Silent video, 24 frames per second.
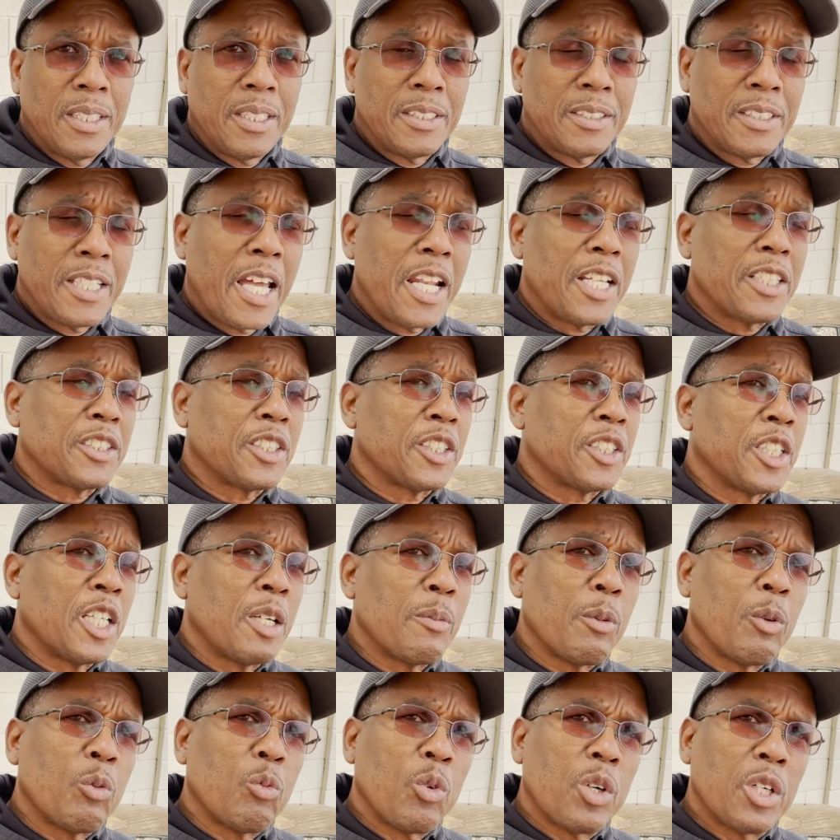That is the
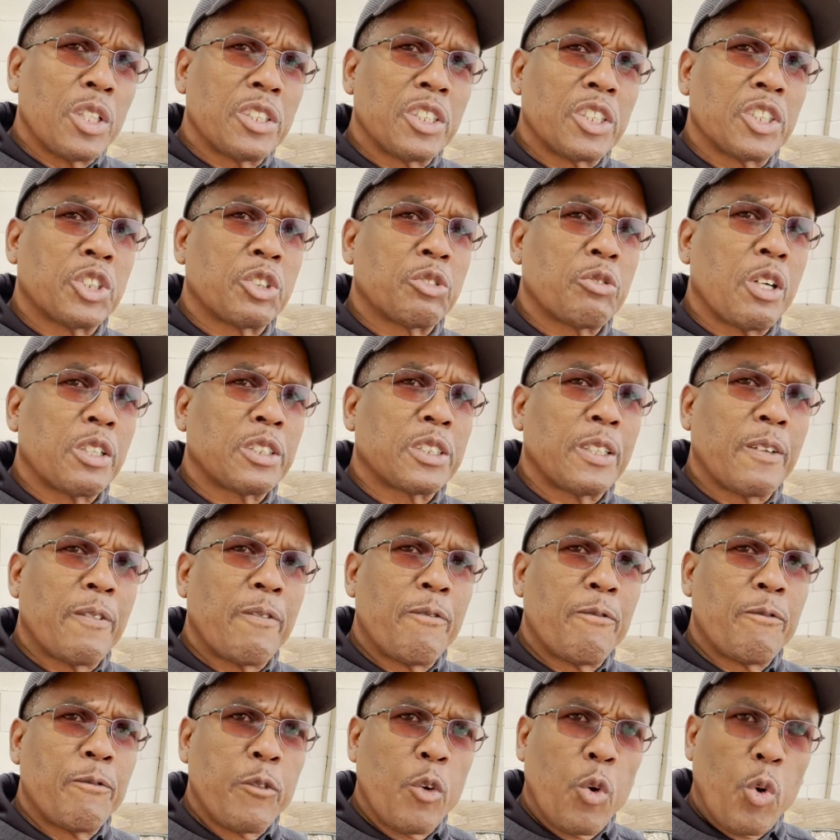number one destructive
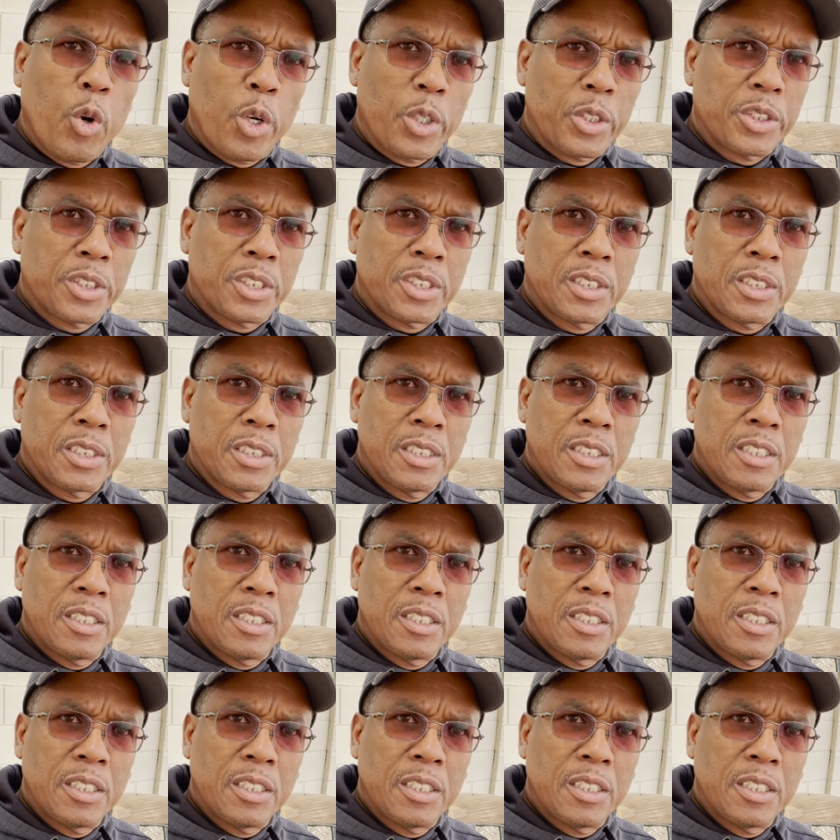force